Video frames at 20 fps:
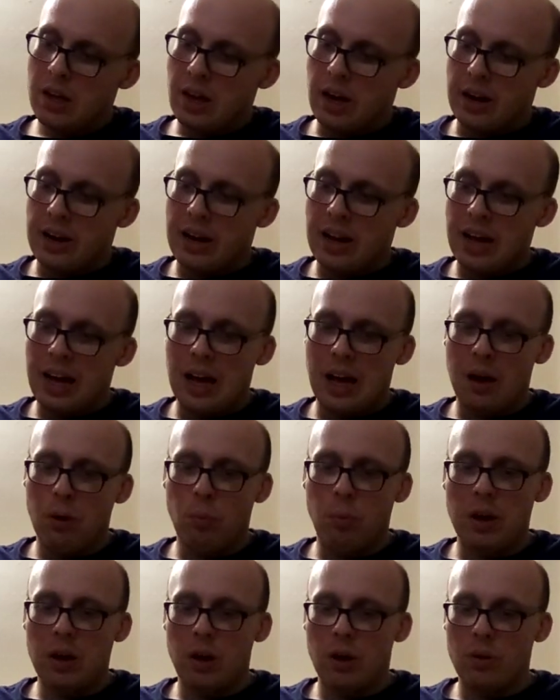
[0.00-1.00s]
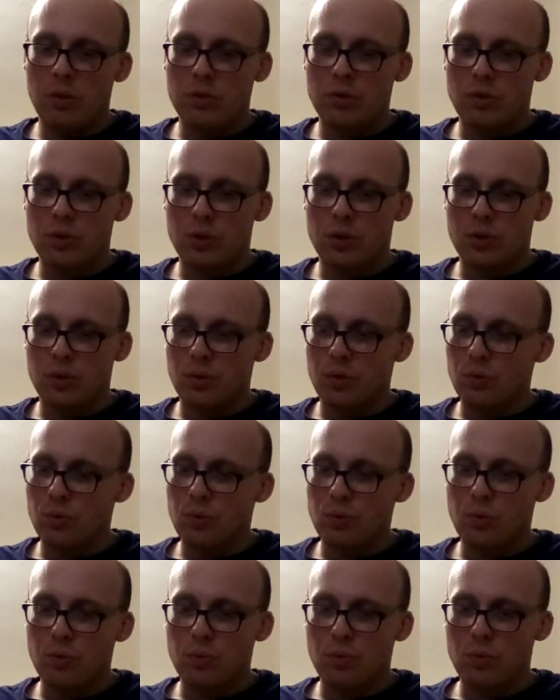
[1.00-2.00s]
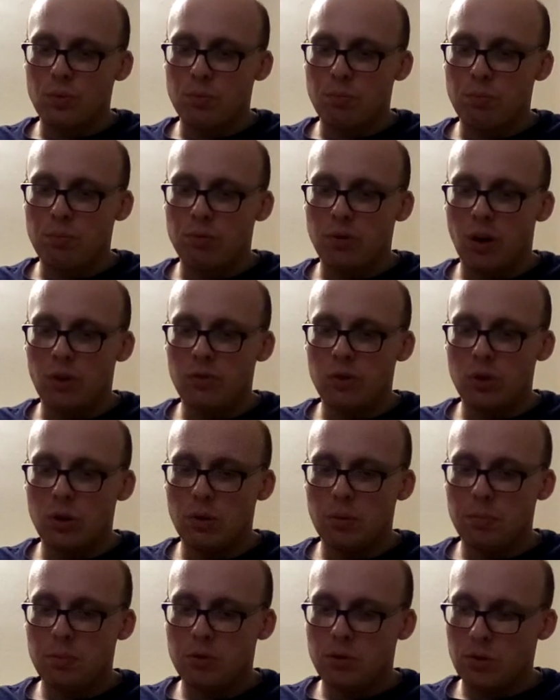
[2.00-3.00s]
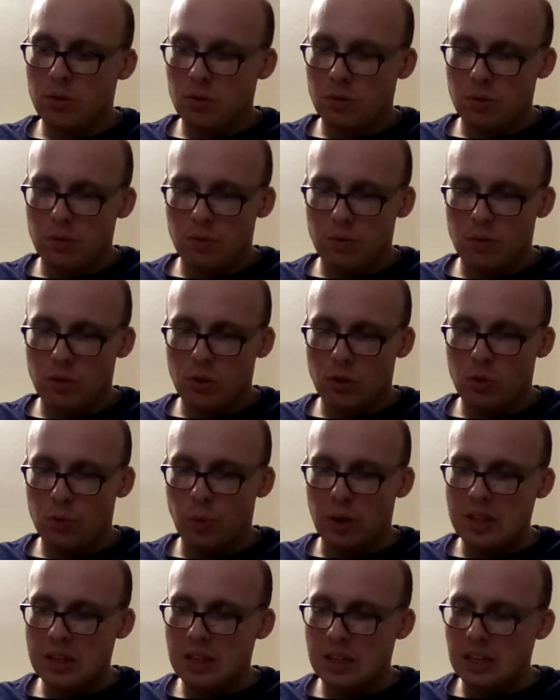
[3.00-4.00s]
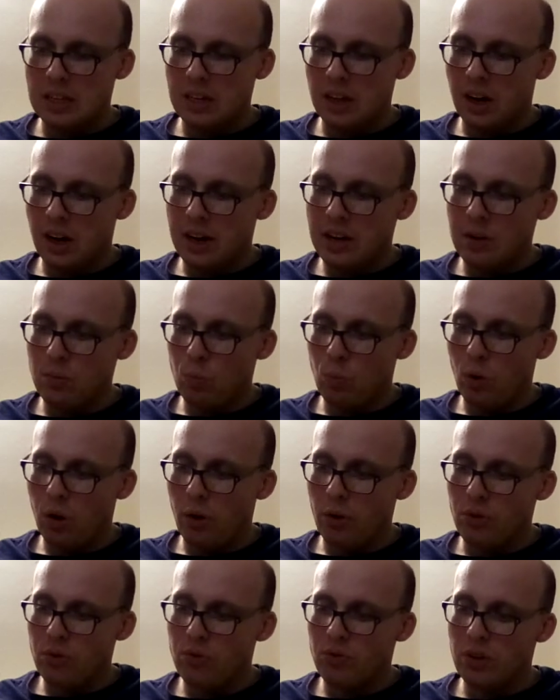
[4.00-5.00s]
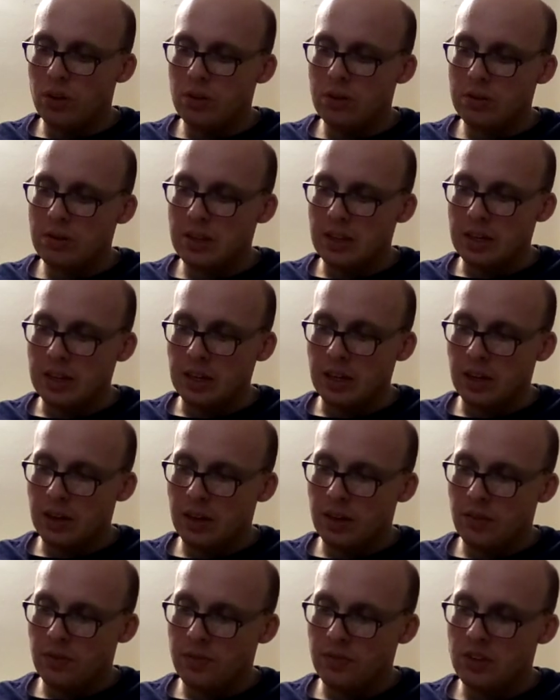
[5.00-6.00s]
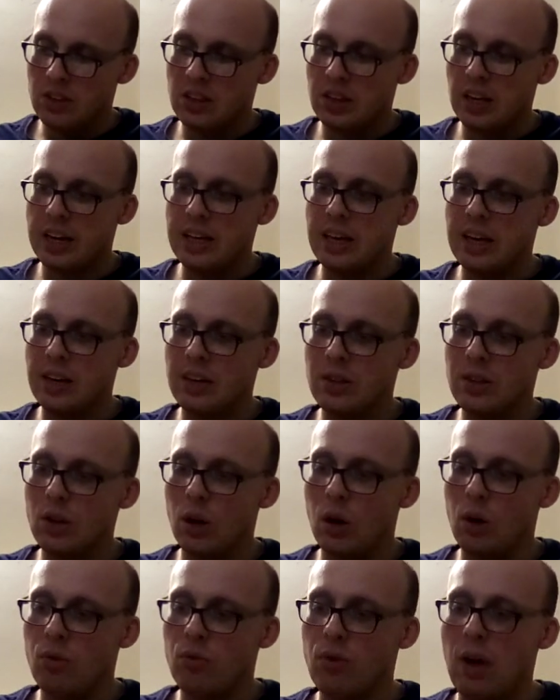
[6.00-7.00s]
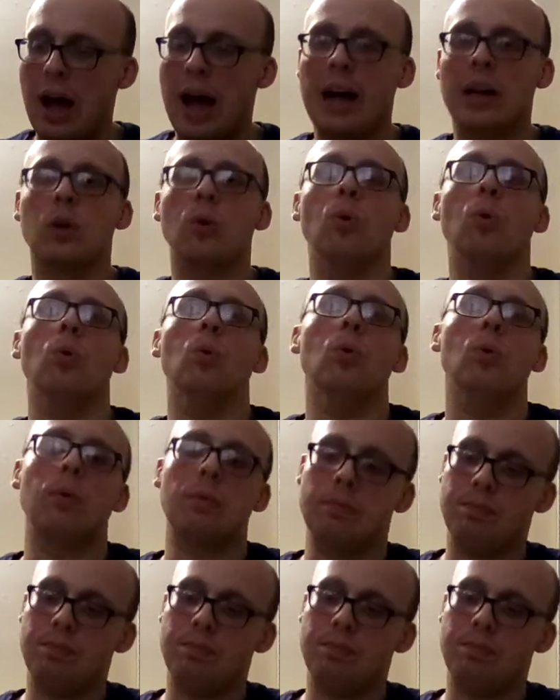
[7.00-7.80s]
And now we're on to Proverbs 29:1-30, the sayings of Agor.